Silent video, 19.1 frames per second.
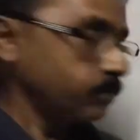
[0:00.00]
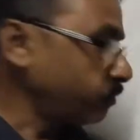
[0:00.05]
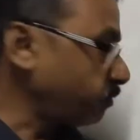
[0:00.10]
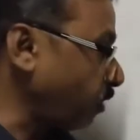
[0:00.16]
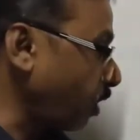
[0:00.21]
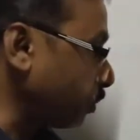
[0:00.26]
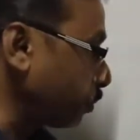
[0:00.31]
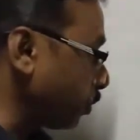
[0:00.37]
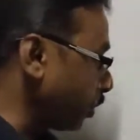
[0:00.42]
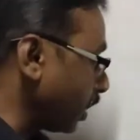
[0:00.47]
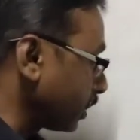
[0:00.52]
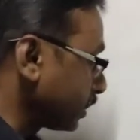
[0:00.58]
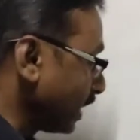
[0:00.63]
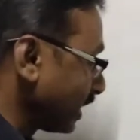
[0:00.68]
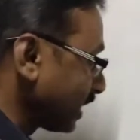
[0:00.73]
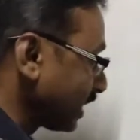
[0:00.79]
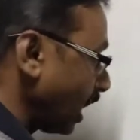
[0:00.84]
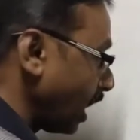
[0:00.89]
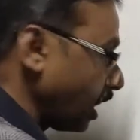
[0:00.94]
formula
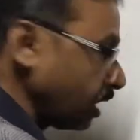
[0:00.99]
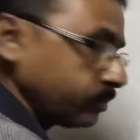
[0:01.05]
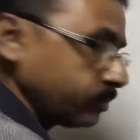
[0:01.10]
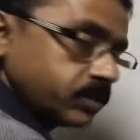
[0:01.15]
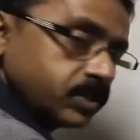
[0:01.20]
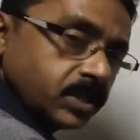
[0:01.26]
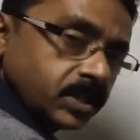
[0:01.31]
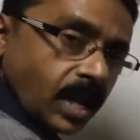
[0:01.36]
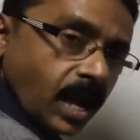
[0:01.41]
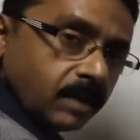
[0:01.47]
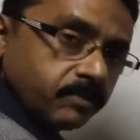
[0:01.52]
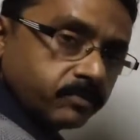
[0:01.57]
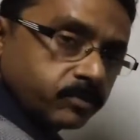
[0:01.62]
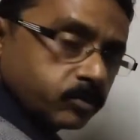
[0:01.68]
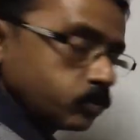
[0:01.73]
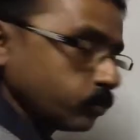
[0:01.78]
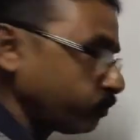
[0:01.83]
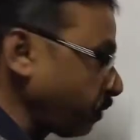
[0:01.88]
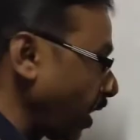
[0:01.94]
that I
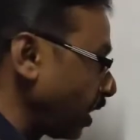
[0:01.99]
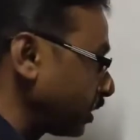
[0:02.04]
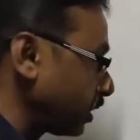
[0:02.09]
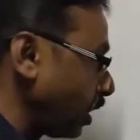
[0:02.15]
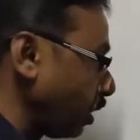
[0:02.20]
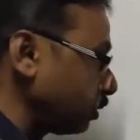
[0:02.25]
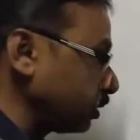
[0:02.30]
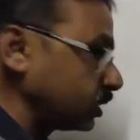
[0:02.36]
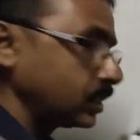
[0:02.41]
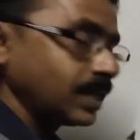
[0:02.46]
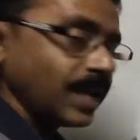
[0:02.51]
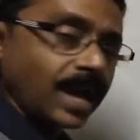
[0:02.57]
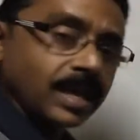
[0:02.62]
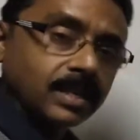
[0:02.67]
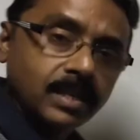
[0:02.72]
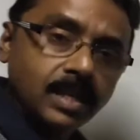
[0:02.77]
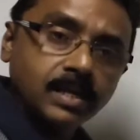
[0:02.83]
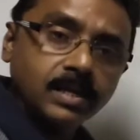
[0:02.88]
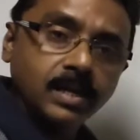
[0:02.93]
derived to find out
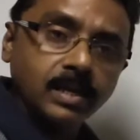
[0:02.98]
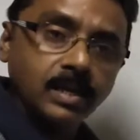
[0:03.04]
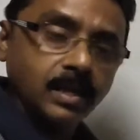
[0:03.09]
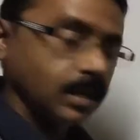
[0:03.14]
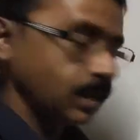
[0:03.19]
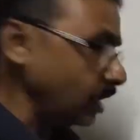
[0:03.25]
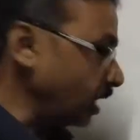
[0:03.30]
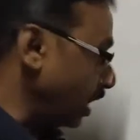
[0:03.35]
directly